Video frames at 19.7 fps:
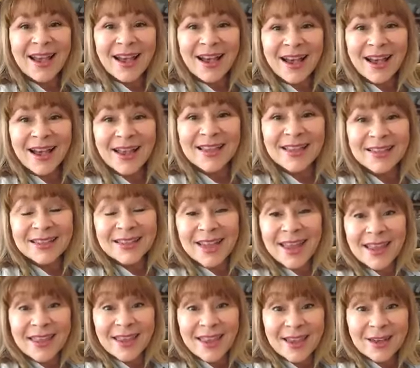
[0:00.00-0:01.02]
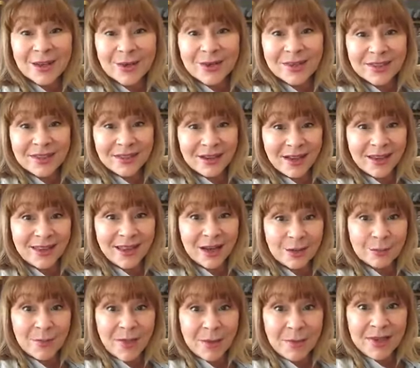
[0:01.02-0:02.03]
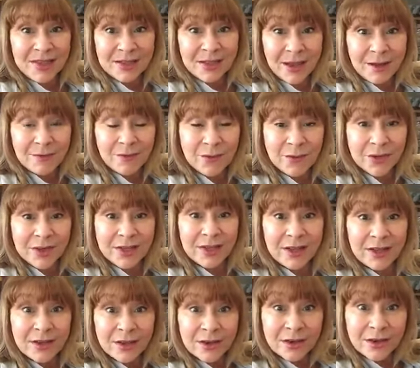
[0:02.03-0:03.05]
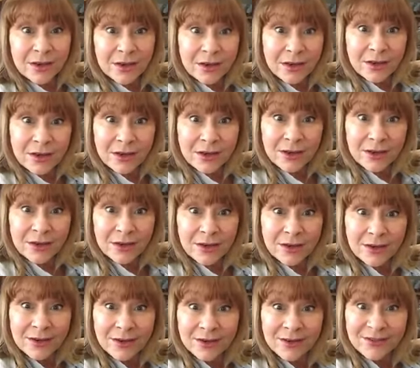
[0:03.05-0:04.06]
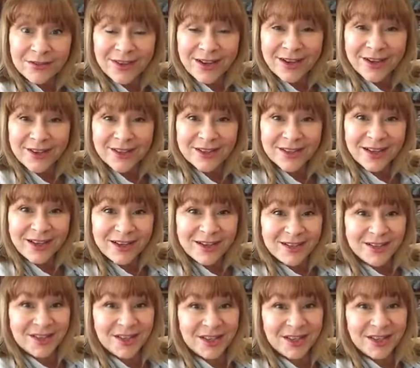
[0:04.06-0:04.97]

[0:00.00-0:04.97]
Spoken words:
Hi, this is Kathianne Lewis, and I thought it might be time for another fireside